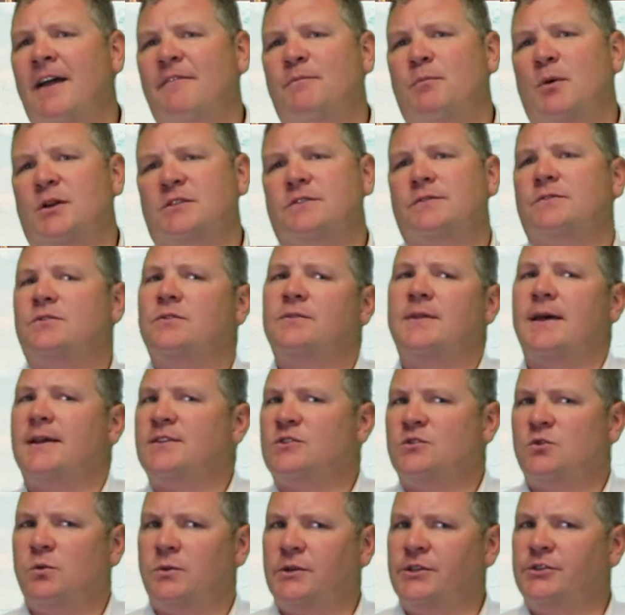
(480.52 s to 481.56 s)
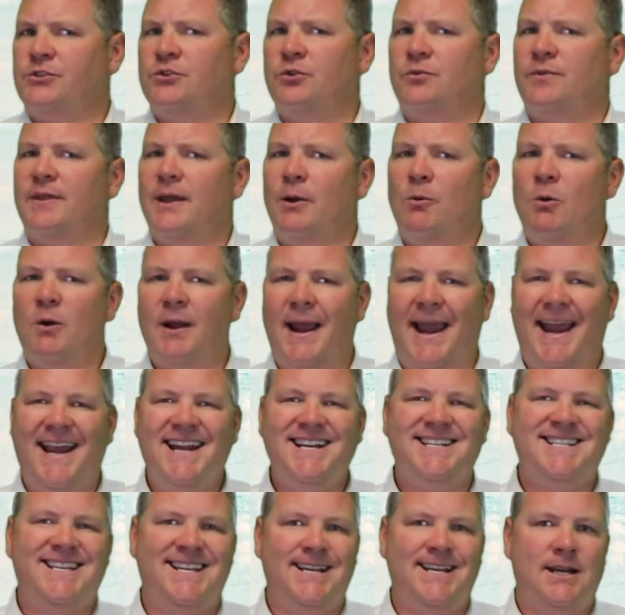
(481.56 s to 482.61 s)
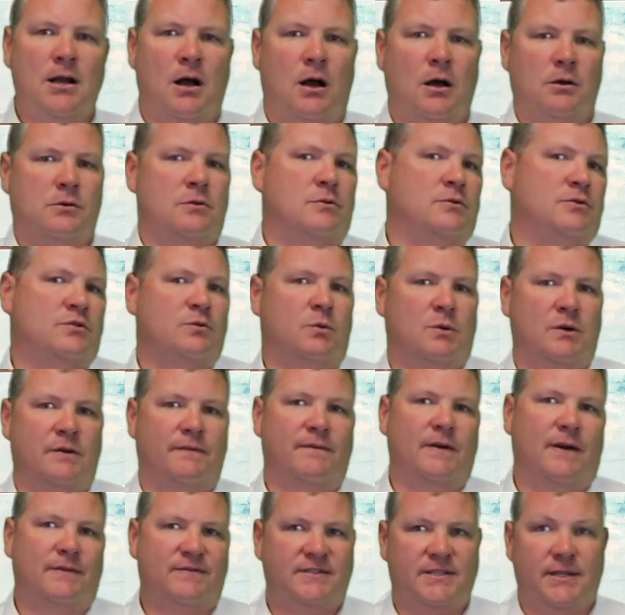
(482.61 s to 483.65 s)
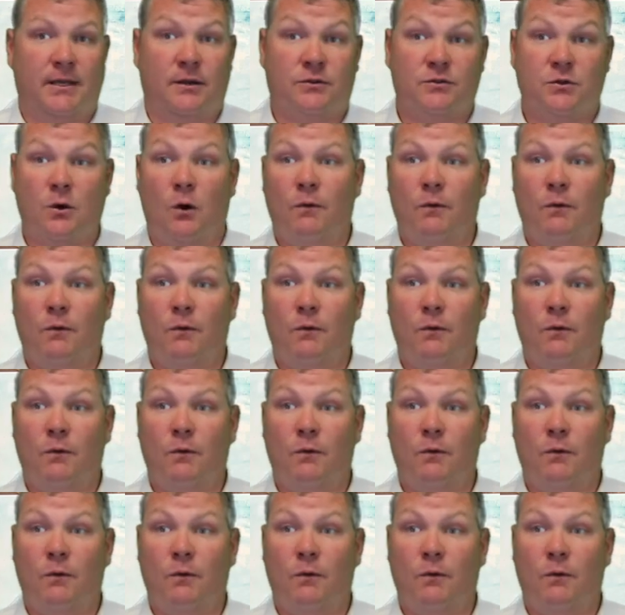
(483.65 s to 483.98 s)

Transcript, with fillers: and a half months of 2022, there were 1,825 sales